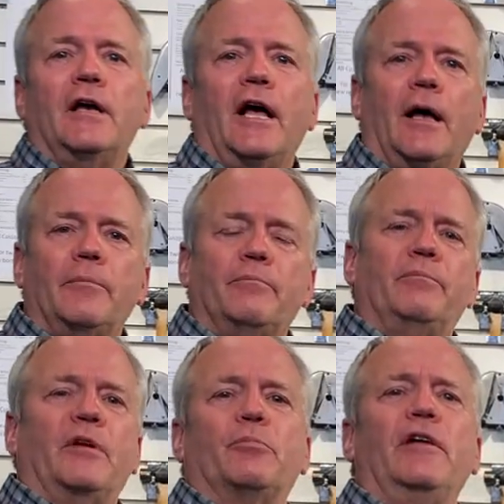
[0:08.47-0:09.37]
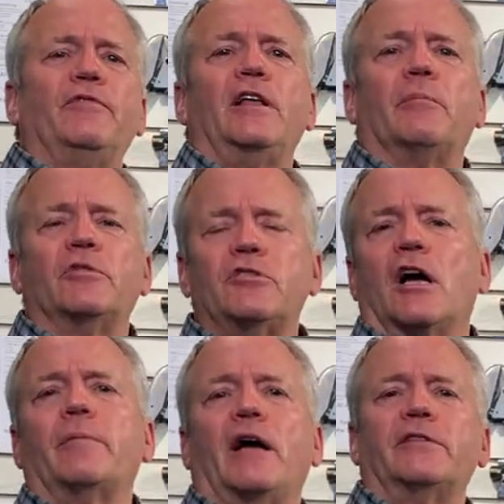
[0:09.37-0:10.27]
But briefly, I'm going to
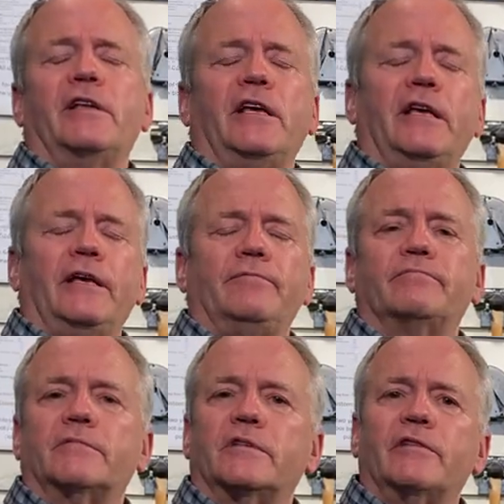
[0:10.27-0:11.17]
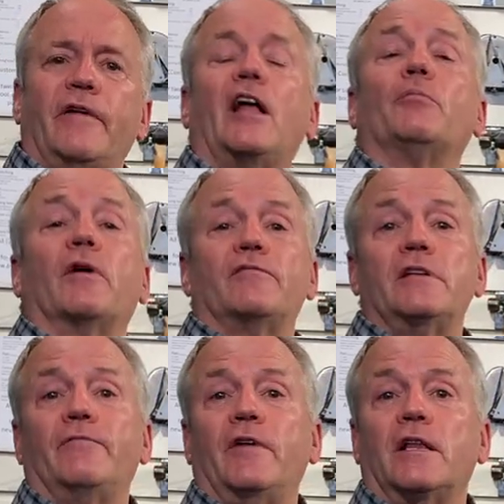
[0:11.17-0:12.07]
talk about the developer of
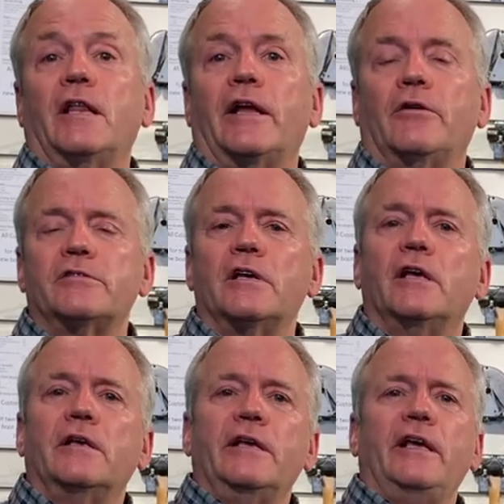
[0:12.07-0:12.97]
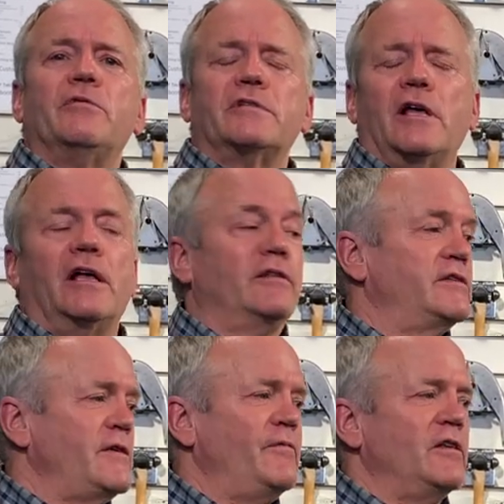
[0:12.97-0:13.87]
ZipFit liners.
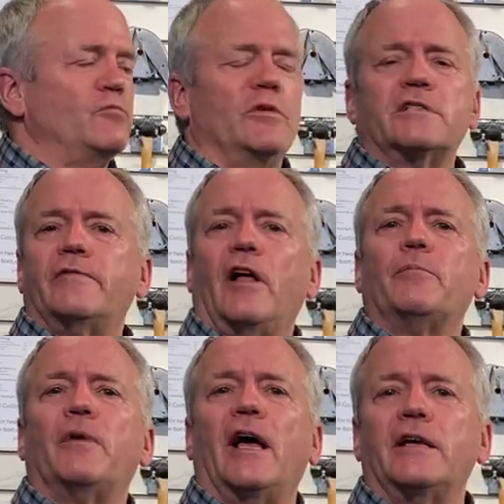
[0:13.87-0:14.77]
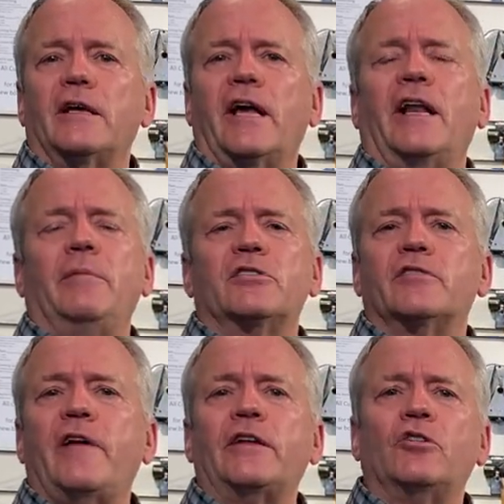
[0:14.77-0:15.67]
ZipFit was developed by a guy named
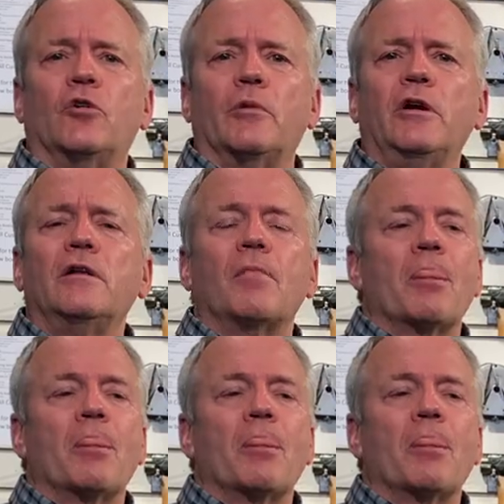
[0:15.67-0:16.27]
Shivan Coomer.